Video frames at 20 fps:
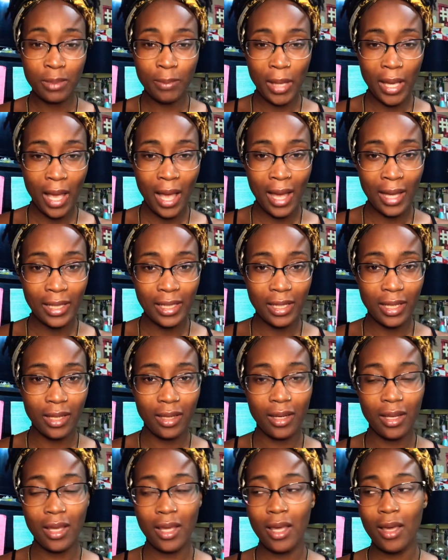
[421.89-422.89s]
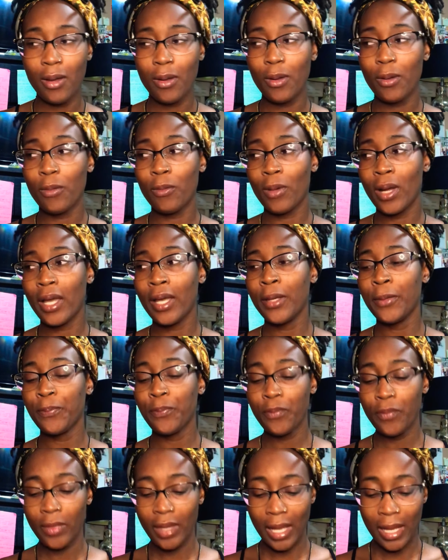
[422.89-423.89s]
behind it, right?
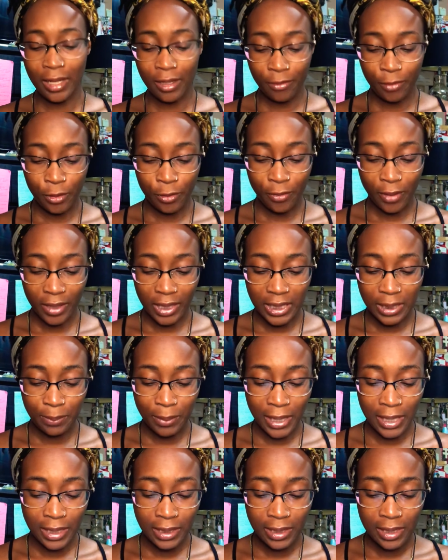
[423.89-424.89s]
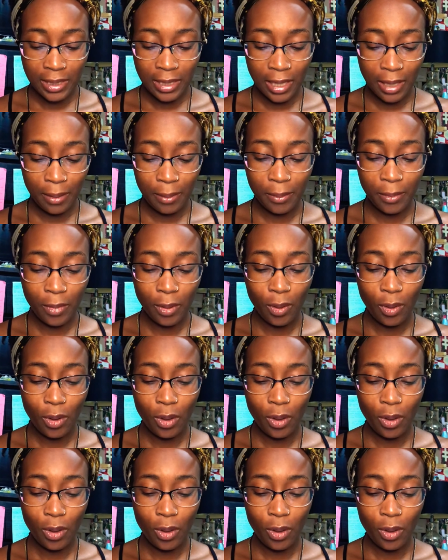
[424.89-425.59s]
And if you've explained to them,